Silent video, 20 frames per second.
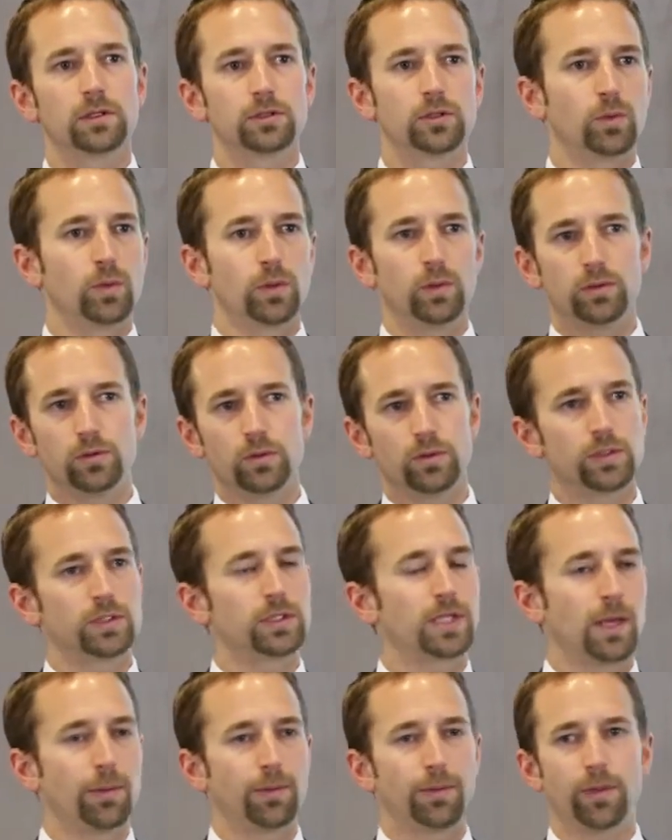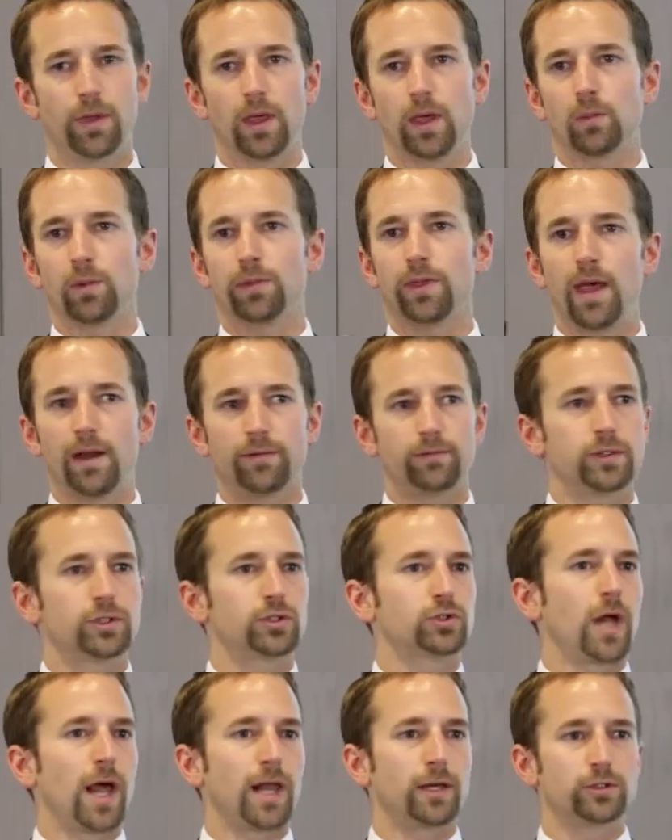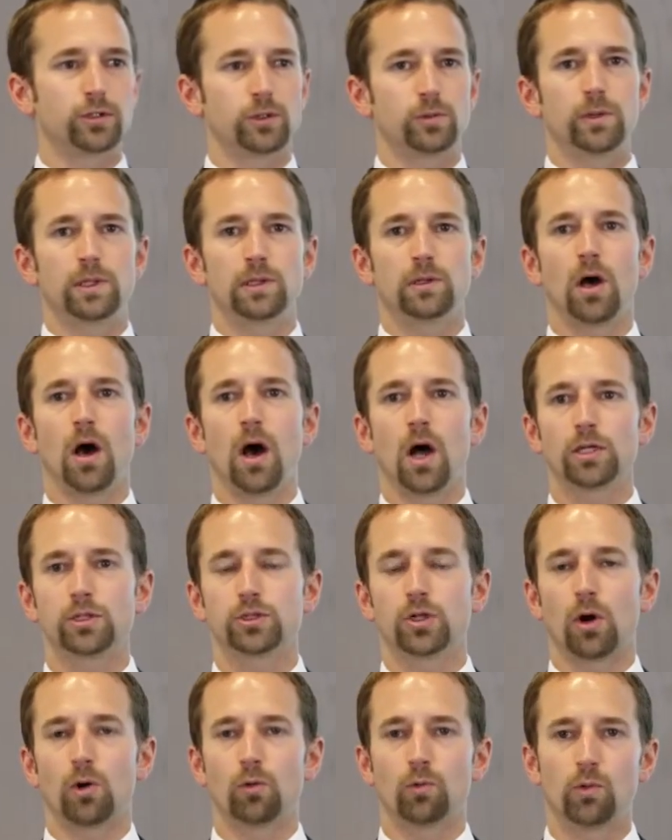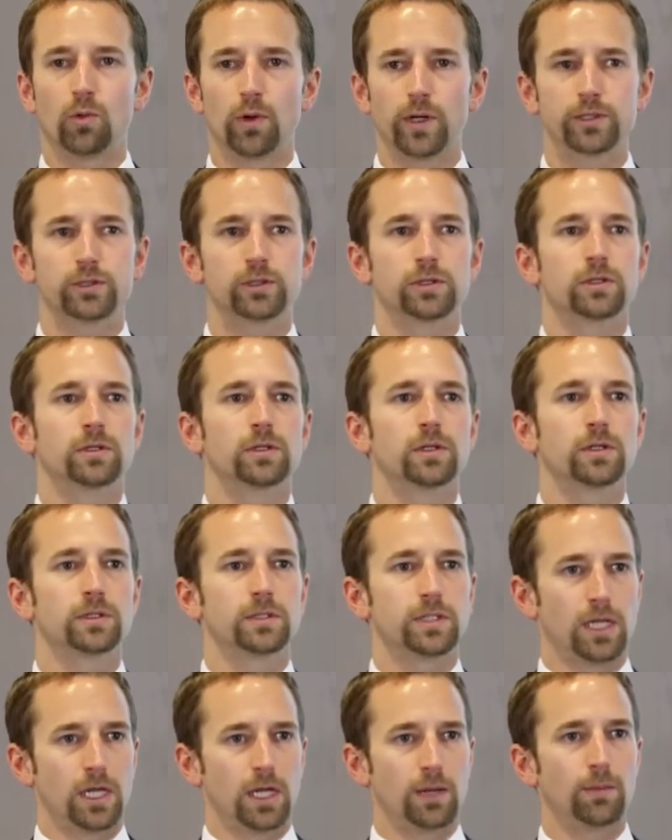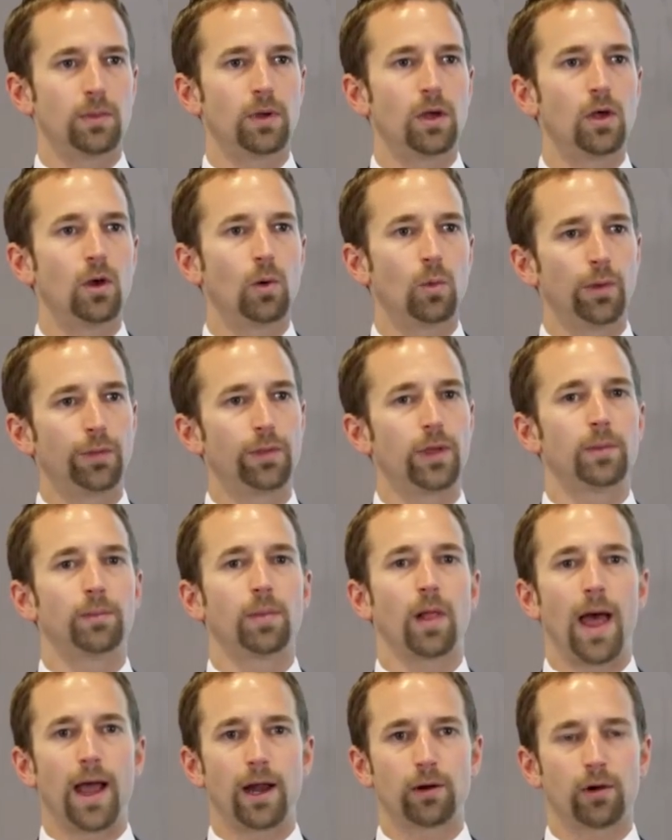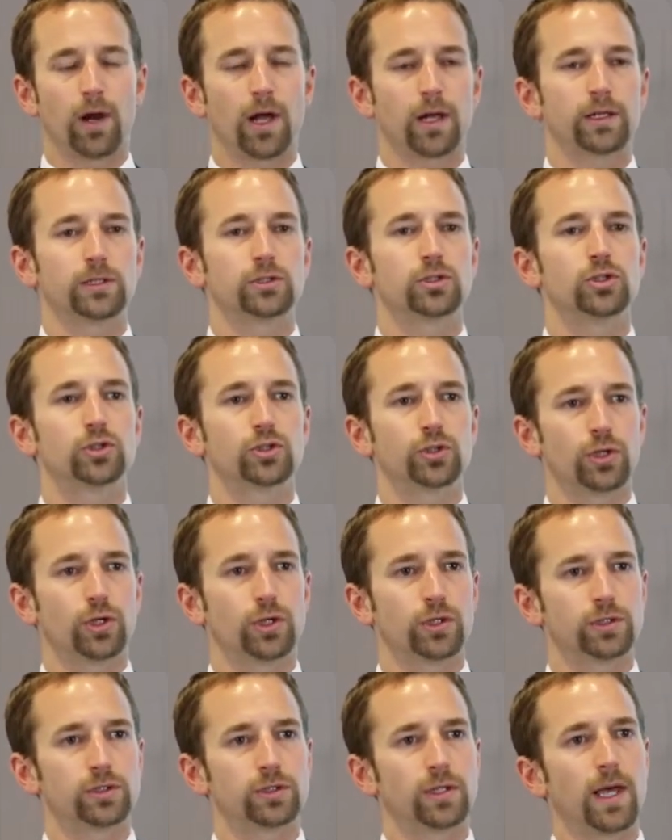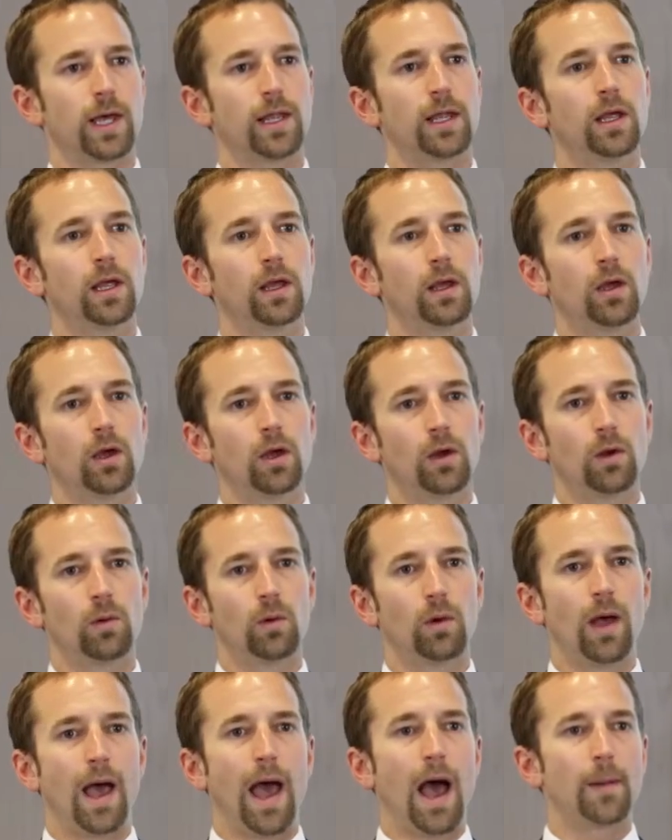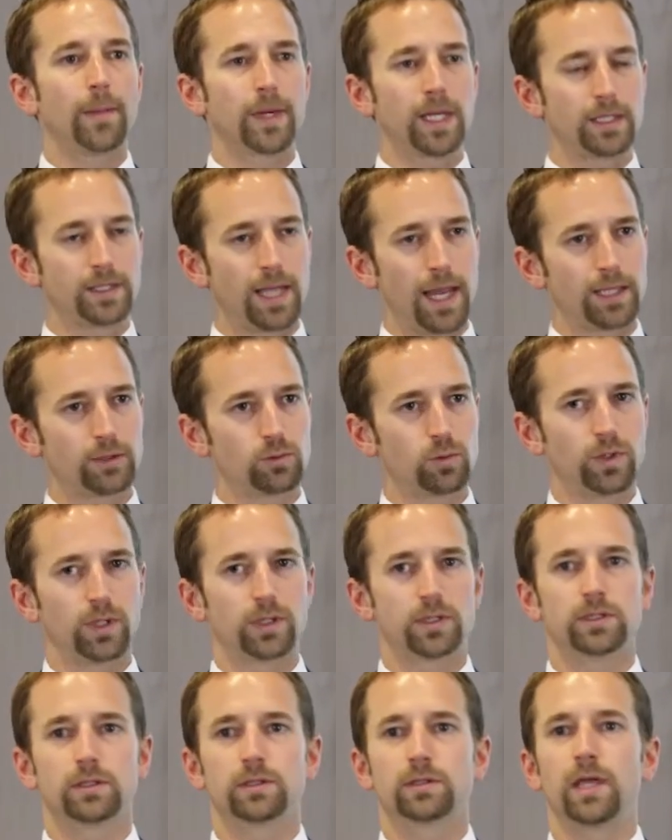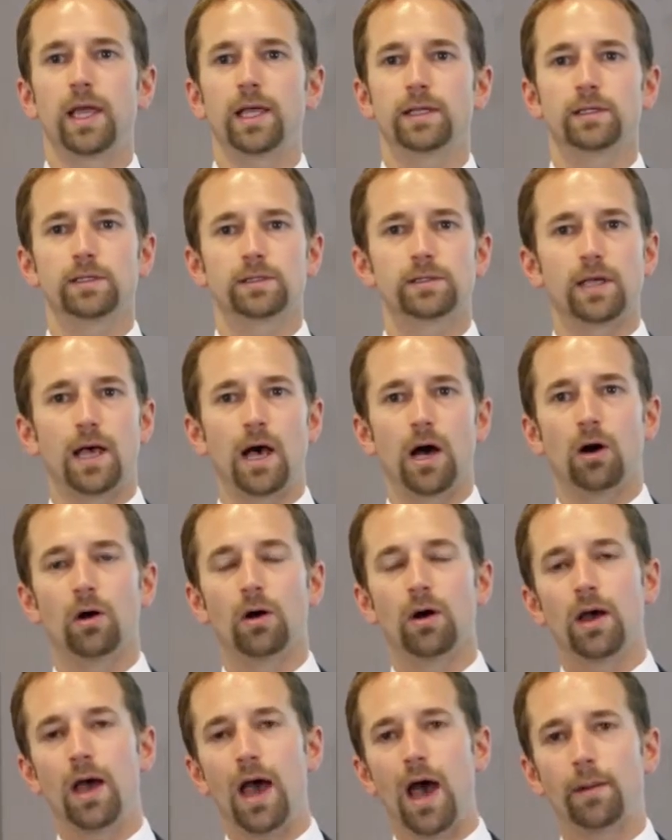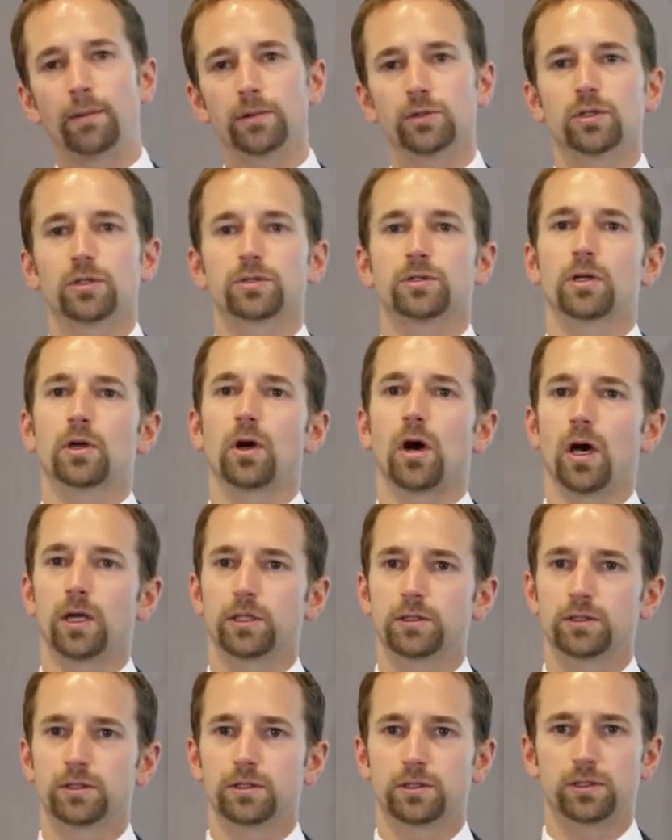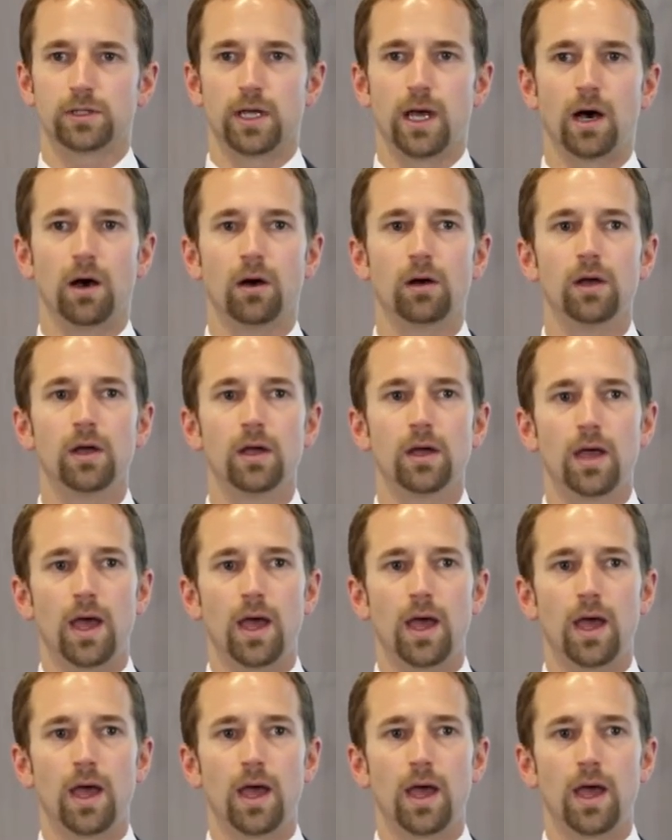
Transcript: So we would do the same thing with every strategy we launch. Our risk team within BlackRock ensures that how many days would it take to sell? How much does it cost to sell?